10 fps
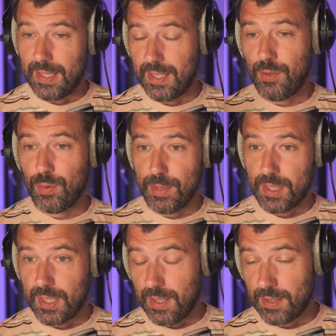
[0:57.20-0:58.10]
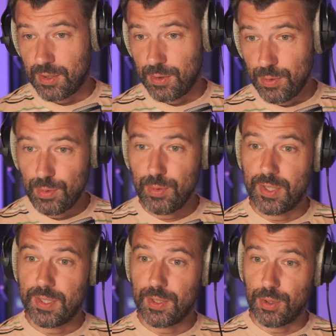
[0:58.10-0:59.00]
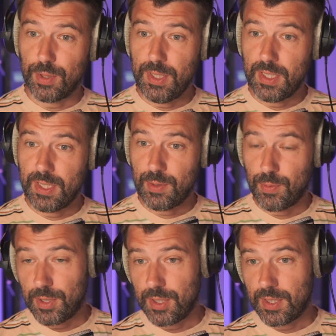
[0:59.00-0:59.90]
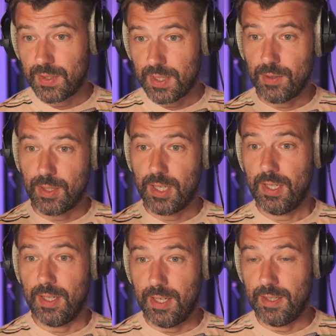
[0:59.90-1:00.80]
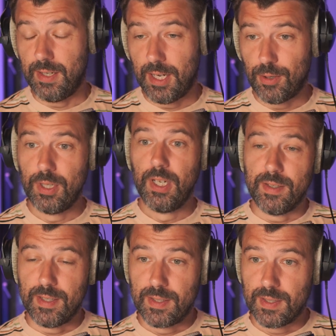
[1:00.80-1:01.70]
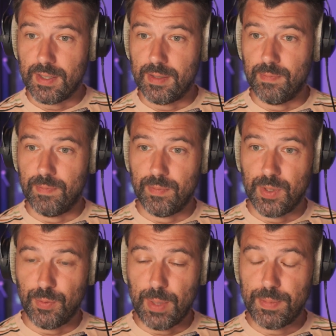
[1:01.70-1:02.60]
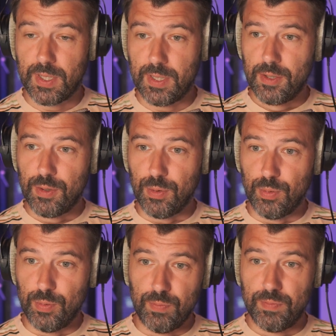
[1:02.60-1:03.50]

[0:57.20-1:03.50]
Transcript: and then you will be taken to the social media network. Say, okay, I allow this website to